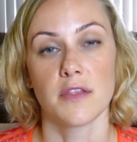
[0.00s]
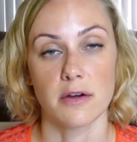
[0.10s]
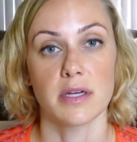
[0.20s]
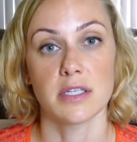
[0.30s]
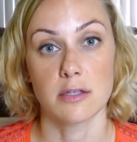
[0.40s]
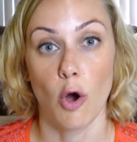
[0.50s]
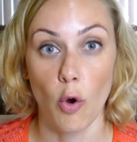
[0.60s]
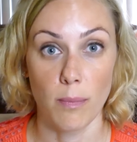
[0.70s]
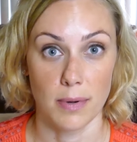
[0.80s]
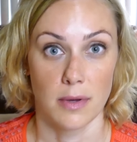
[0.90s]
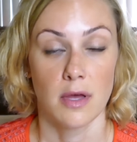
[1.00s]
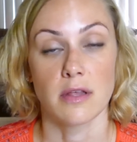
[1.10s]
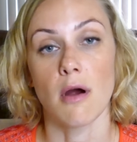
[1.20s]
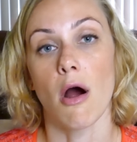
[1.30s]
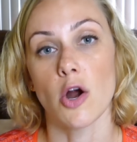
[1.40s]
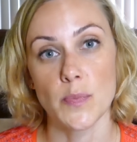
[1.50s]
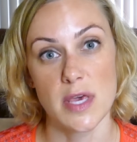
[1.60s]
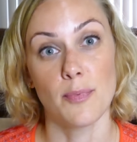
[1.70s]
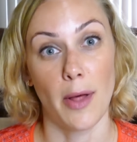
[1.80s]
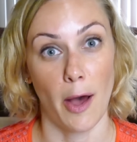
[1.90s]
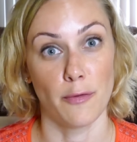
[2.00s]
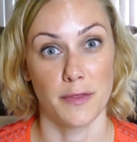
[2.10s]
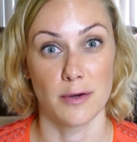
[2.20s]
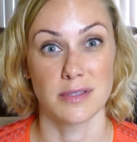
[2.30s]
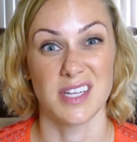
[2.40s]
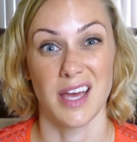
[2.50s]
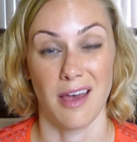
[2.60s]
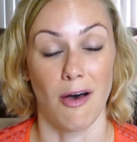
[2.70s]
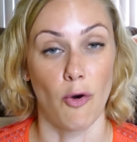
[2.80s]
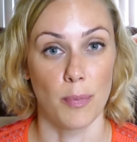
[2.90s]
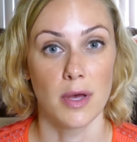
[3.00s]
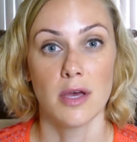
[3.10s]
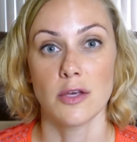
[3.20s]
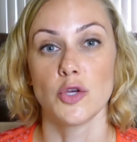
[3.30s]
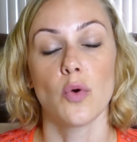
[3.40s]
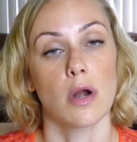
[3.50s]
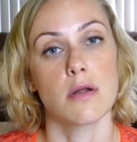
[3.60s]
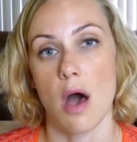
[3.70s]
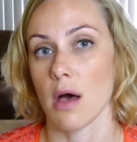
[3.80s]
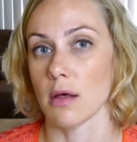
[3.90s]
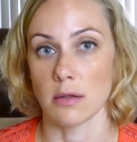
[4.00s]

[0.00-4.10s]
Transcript: there is hope. There are people out there to help. You are not